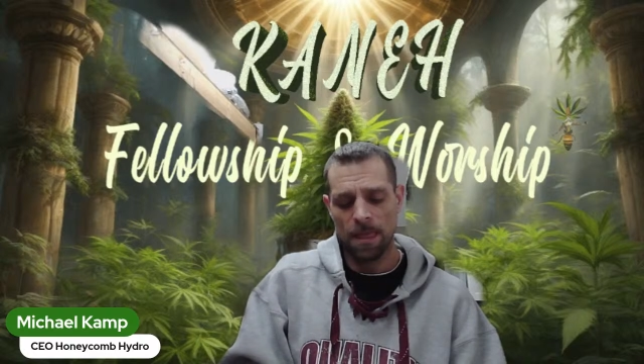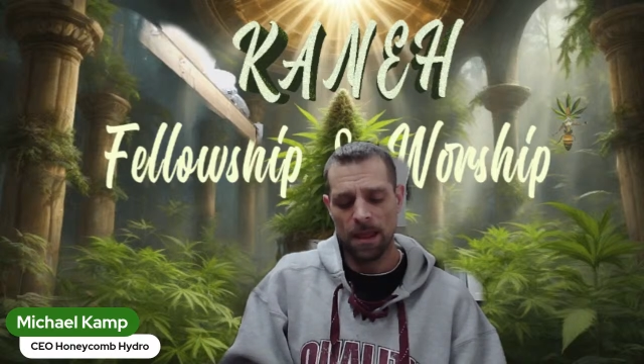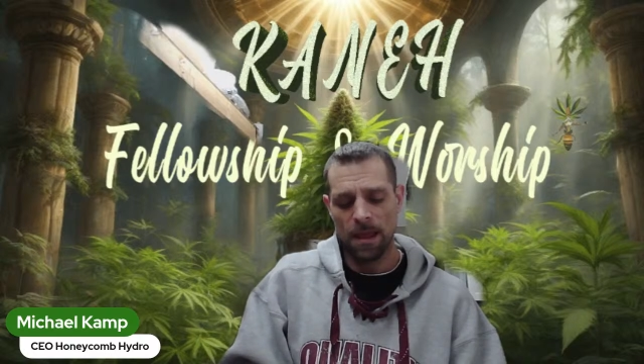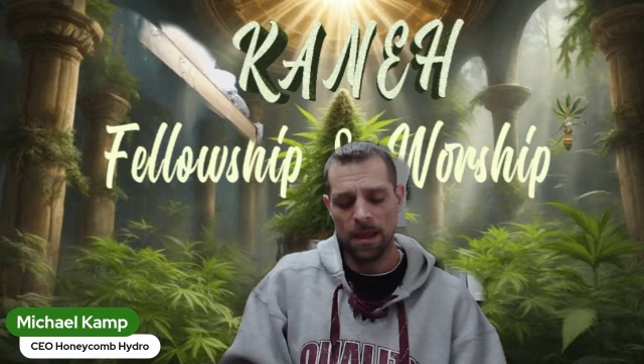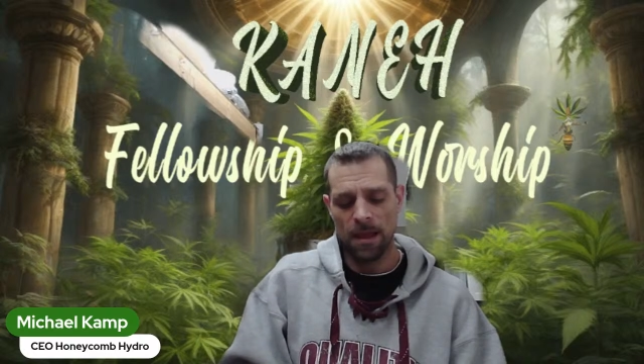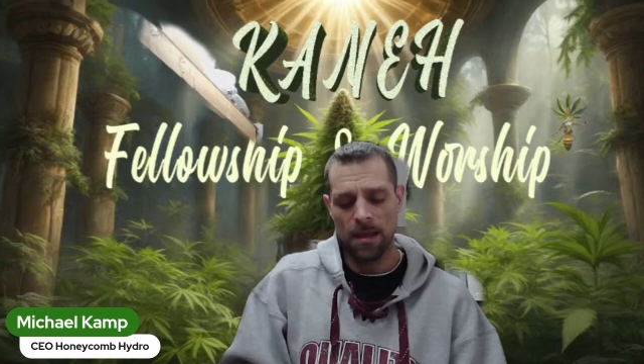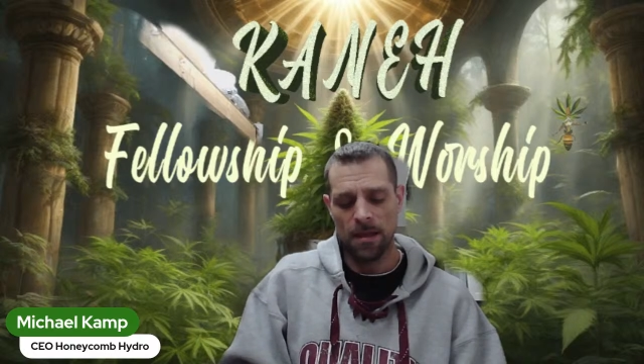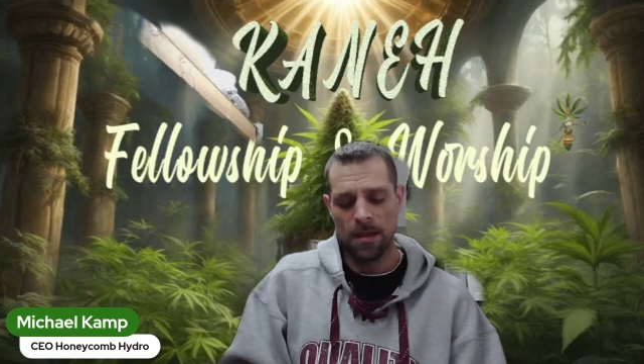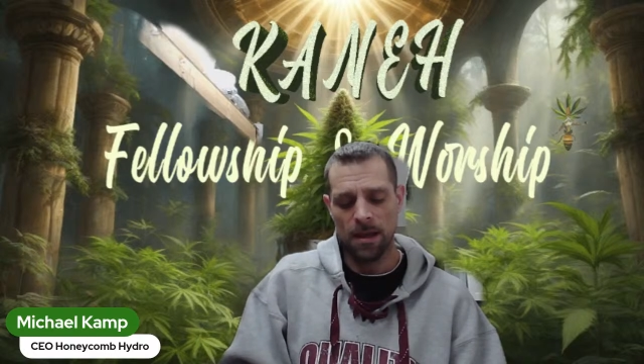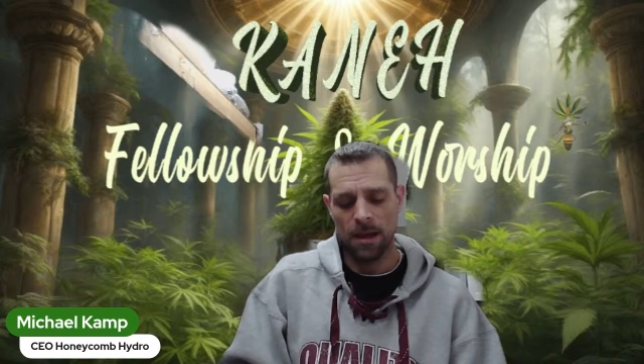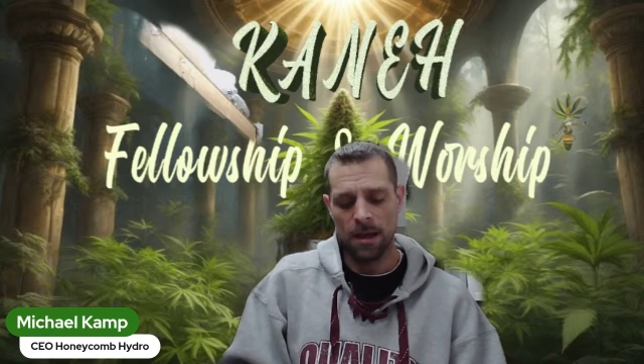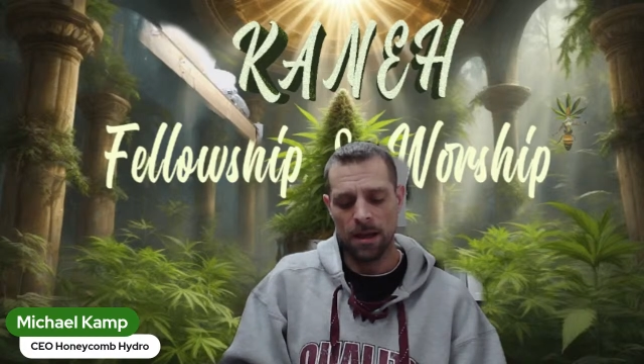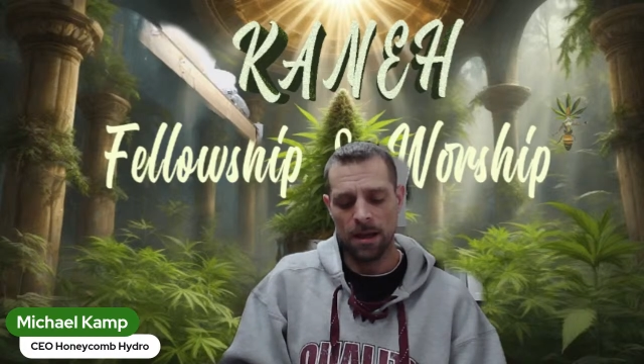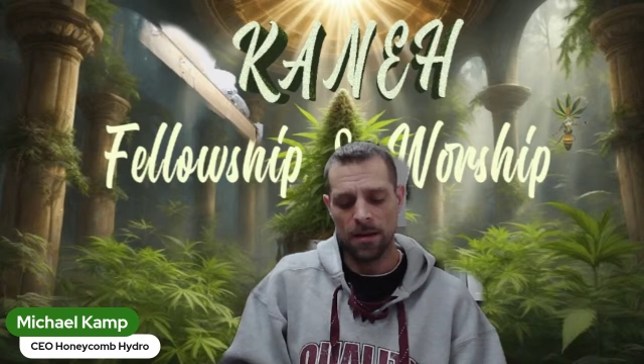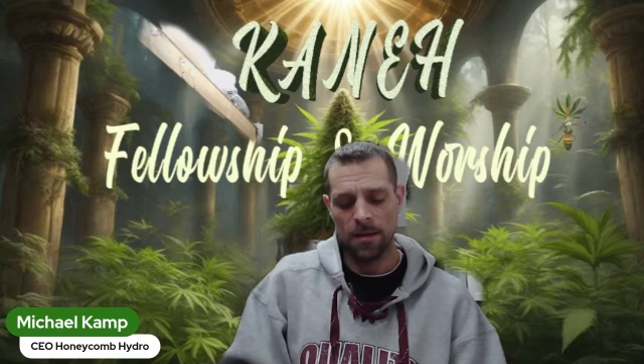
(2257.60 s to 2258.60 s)

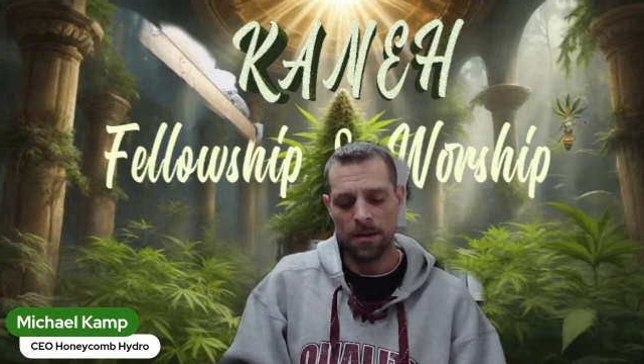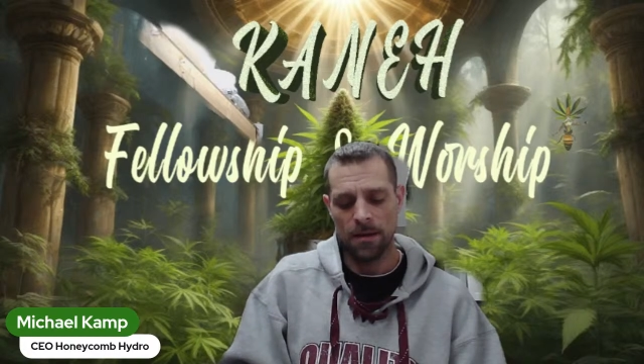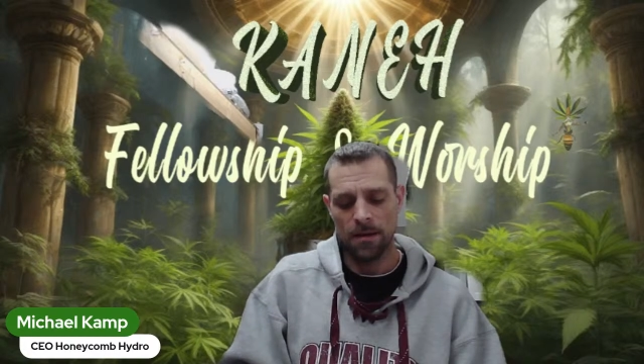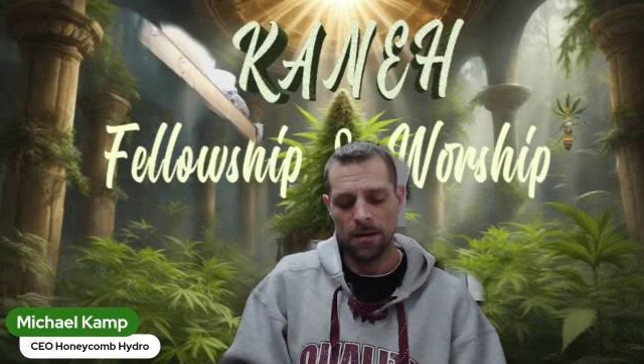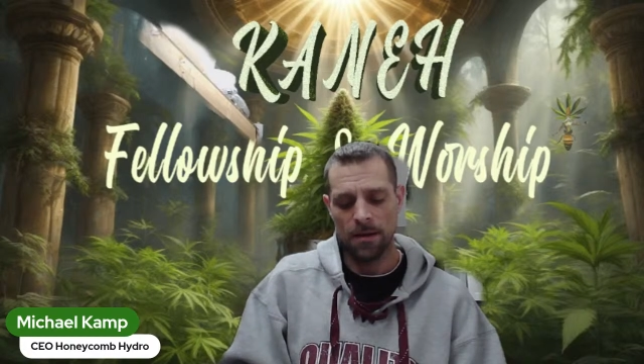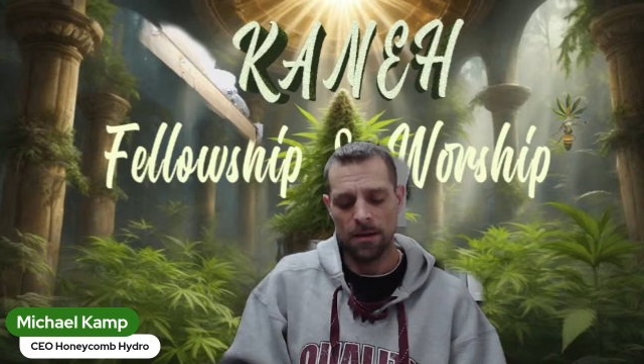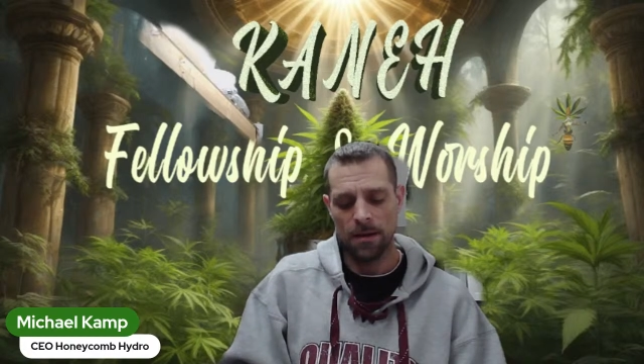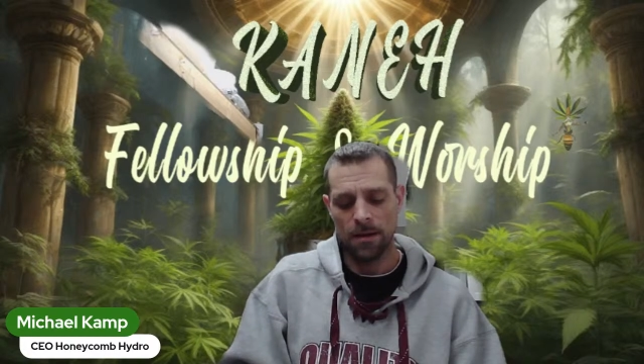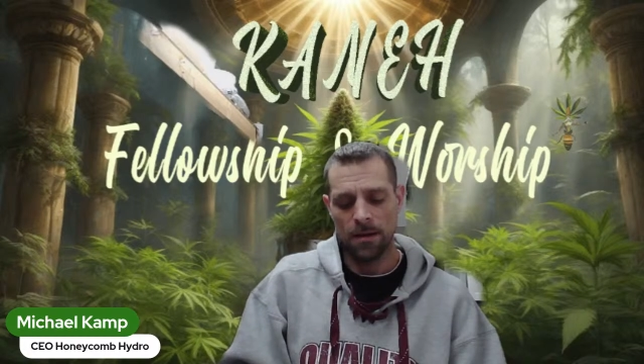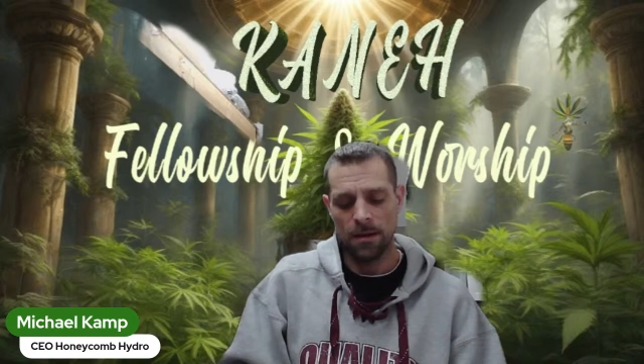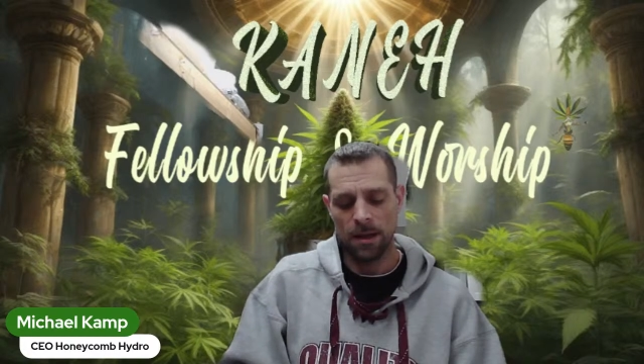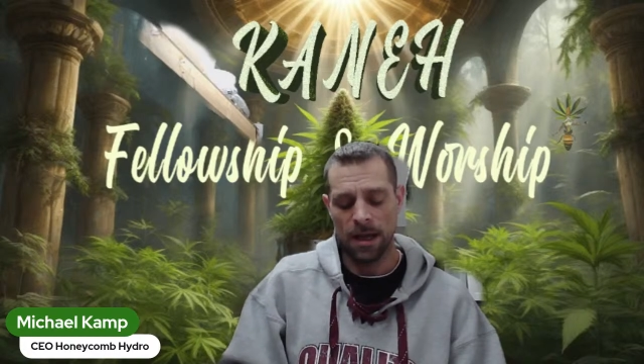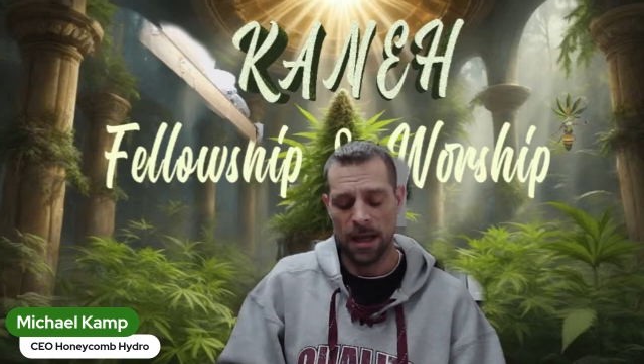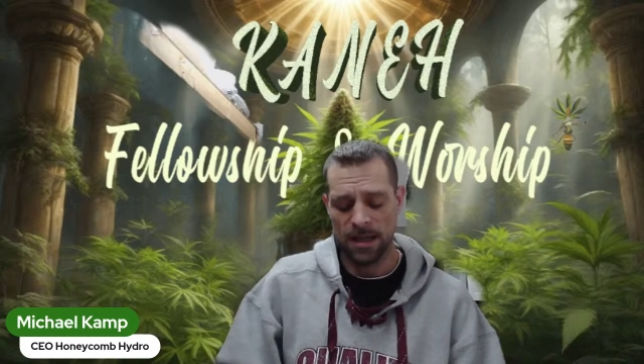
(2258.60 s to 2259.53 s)
And yeah,